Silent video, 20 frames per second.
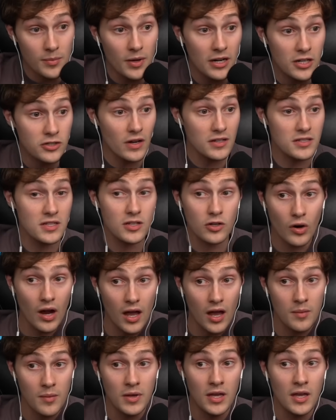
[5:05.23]
about addressing
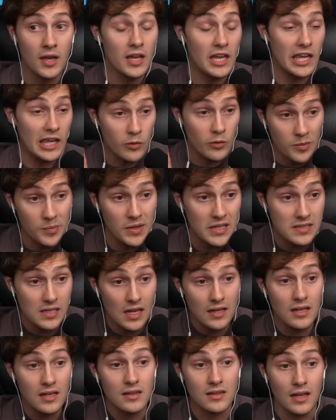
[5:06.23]
crime, he would be
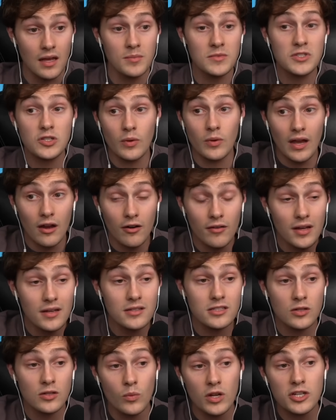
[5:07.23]
sending them to areas
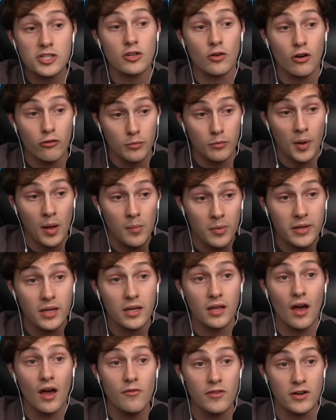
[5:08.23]
in which there are Republican
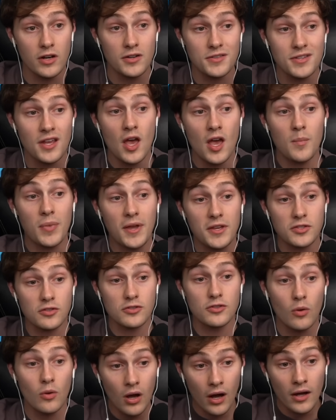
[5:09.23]
governors because there's
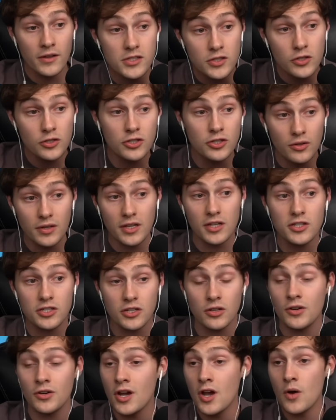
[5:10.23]
no constitutional
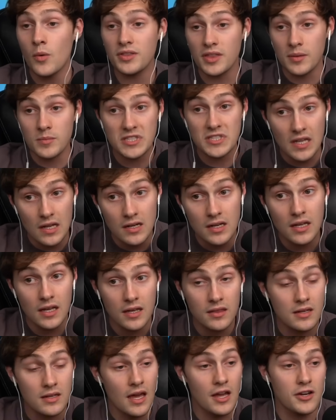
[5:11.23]
issue with him sending in
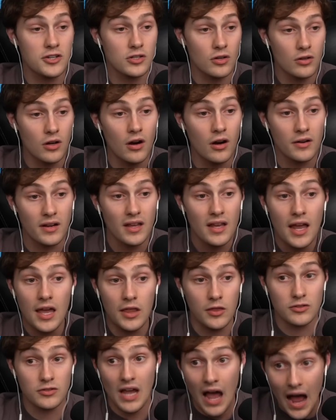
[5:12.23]
the National Guard. And
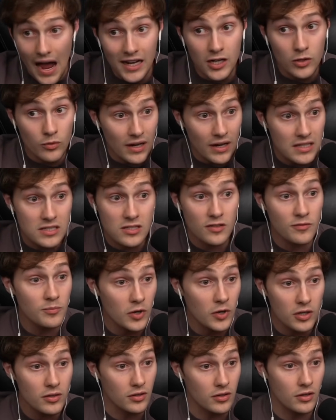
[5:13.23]
there's higher rates
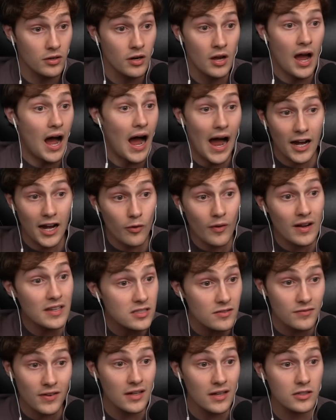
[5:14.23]

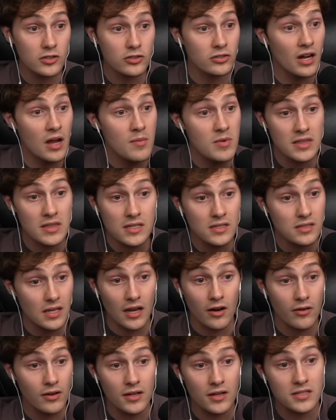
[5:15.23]
of violent crime in these
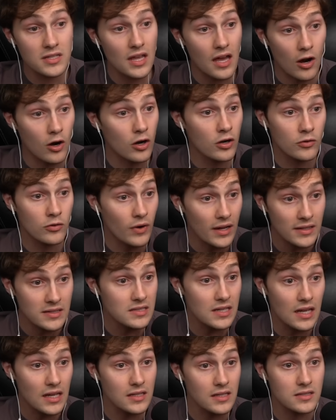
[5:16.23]
areas that are in red
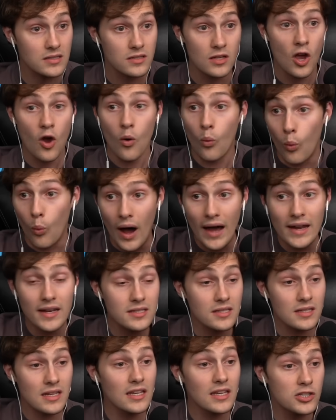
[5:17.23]
states. Why
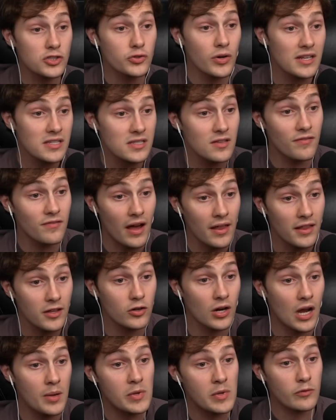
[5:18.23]
doesn't he address the violent
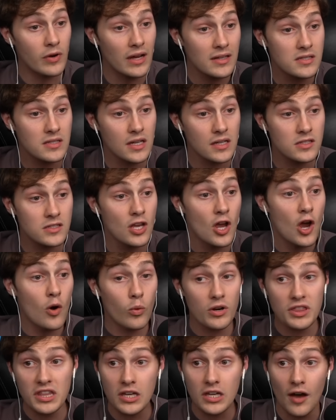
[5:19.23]
crime in red states
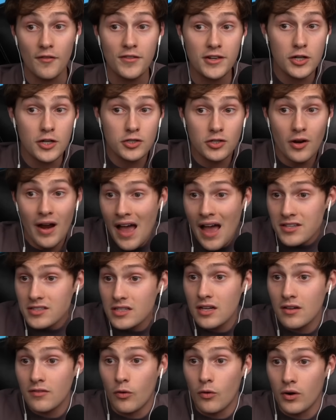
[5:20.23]
where the governors are
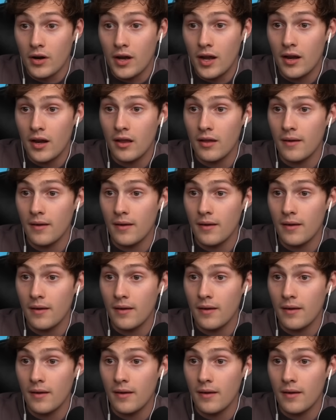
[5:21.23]
asking for it?